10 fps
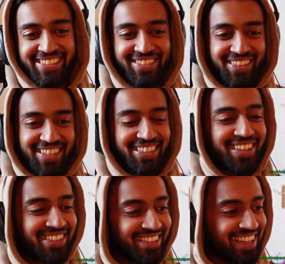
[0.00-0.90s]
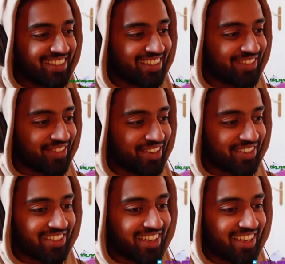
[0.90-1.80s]
What was that song? It's a very
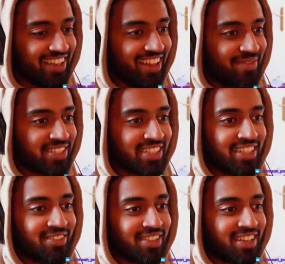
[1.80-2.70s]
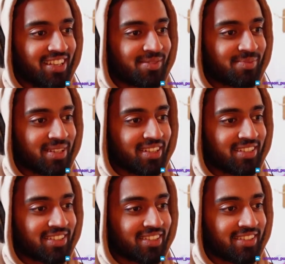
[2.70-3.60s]
good song. Here, let me just give you the guys a
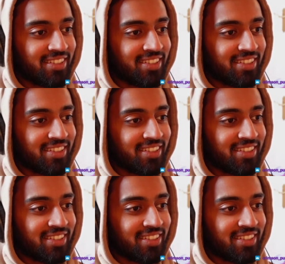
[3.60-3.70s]
playlist.